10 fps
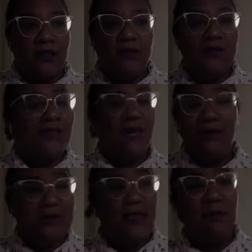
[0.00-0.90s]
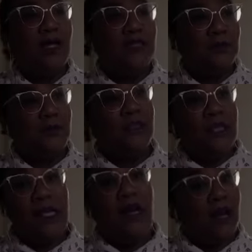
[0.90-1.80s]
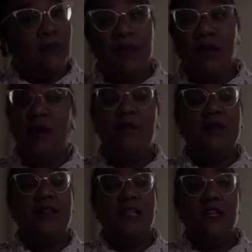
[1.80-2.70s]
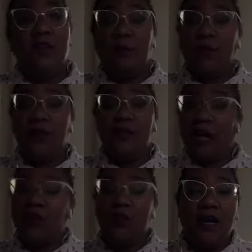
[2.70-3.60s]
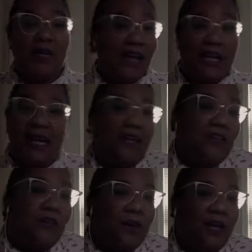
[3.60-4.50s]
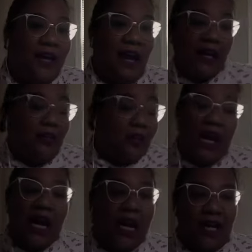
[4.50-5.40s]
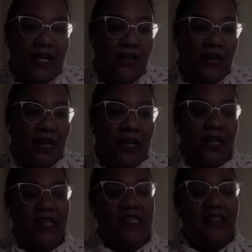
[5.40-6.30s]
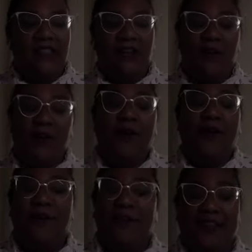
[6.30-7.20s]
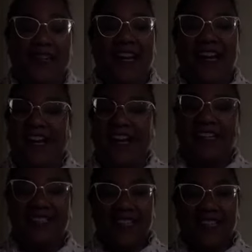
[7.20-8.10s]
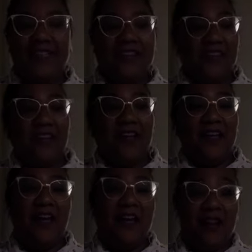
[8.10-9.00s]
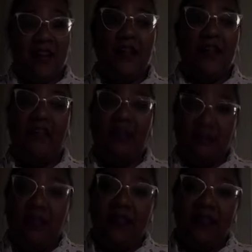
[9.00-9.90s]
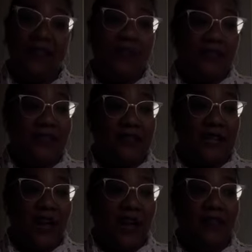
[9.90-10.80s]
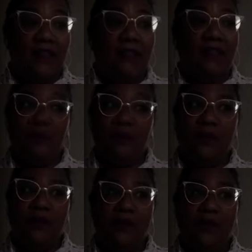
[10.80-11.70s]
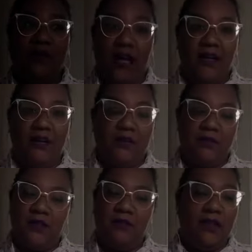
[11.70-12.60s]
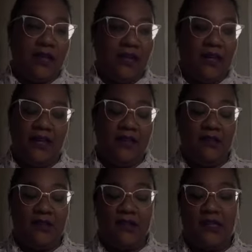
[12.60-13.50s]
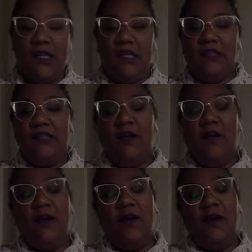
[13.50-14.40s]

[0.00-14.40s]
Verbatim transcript: and I was like, how is that puzzle? And I'm gonna tell you, I'll be honest, I tried it. I can't do it. I tried, okay? So you're like, yeah, 8 years. I bet it did, because like I did it for like 20 minutes. I was tired. I was like, forget it, I can't do this. So